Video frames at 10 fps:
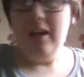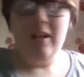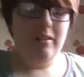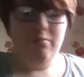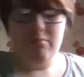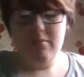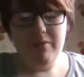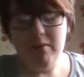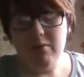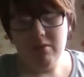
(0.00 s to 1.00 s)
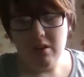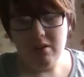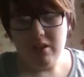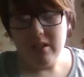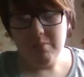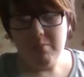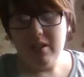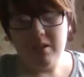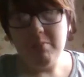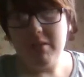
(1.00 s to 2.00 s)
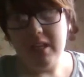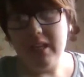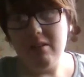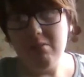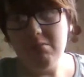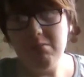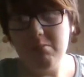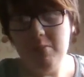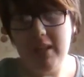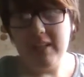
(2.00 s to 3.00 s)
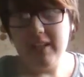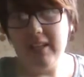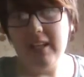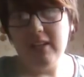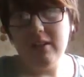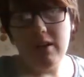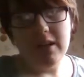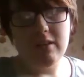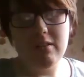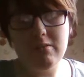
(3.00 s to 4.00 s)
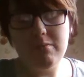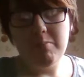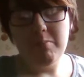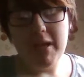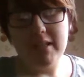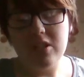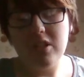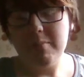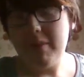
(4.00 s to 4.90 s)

And if anyone's curious, it's Potato, Peter and Kato. I know, best ship